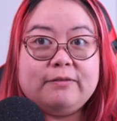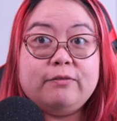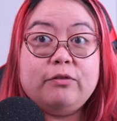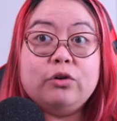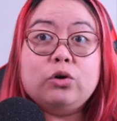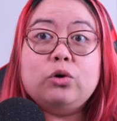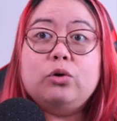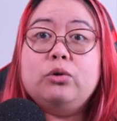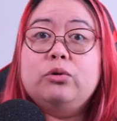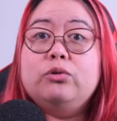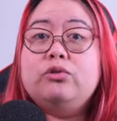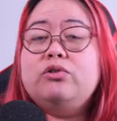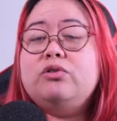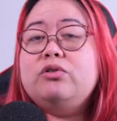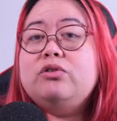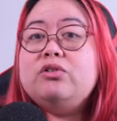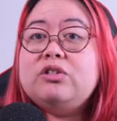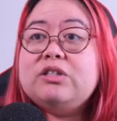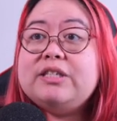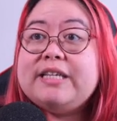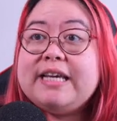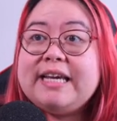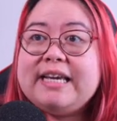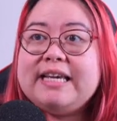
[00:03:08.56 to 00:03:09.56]
difficult to
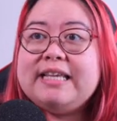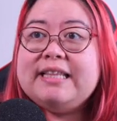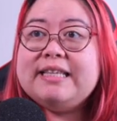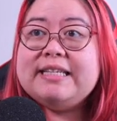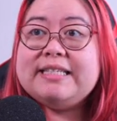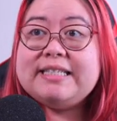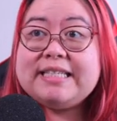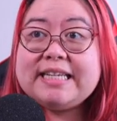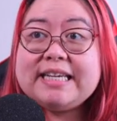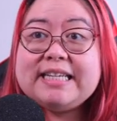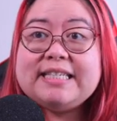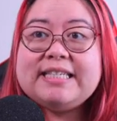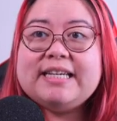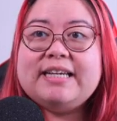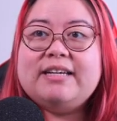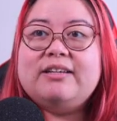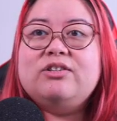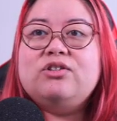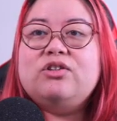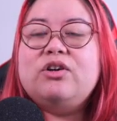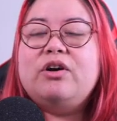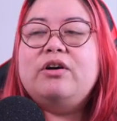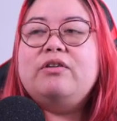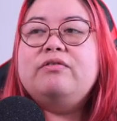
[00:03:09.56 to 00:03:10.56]
see the
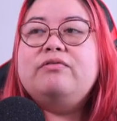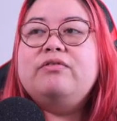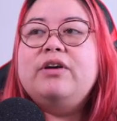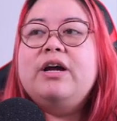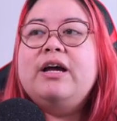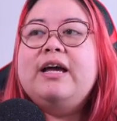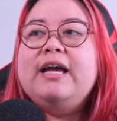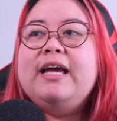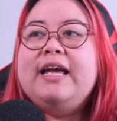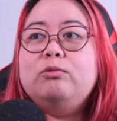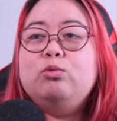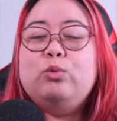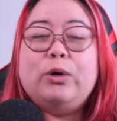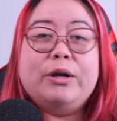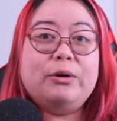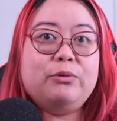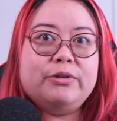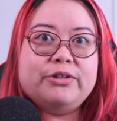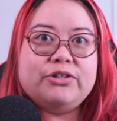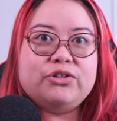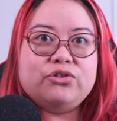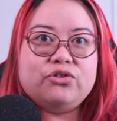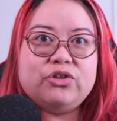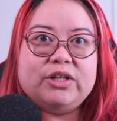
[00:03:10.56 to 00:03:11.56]
details of when
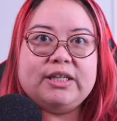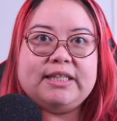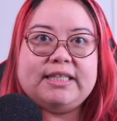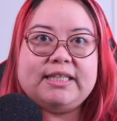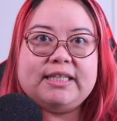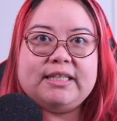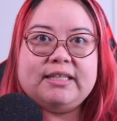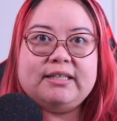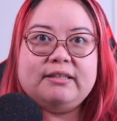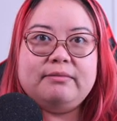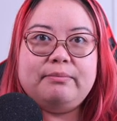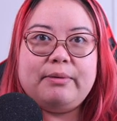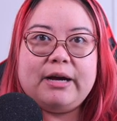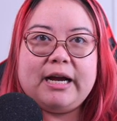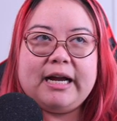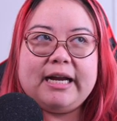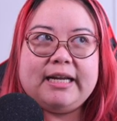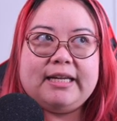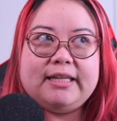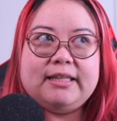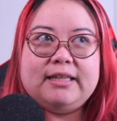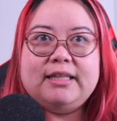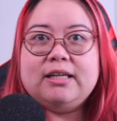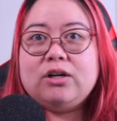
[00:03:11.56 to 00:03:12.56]
restricted
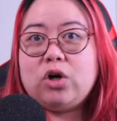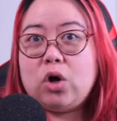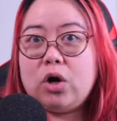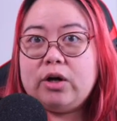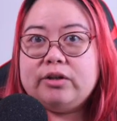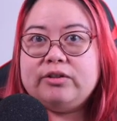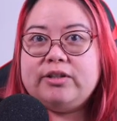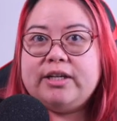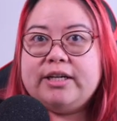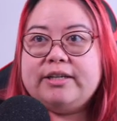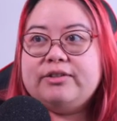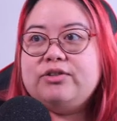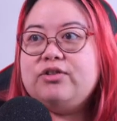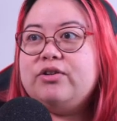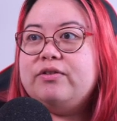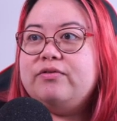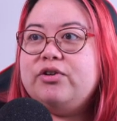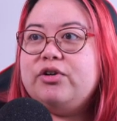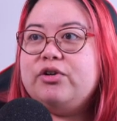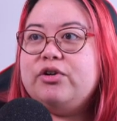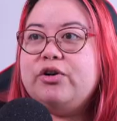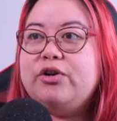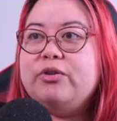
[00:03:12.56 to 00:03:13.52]
by the context of your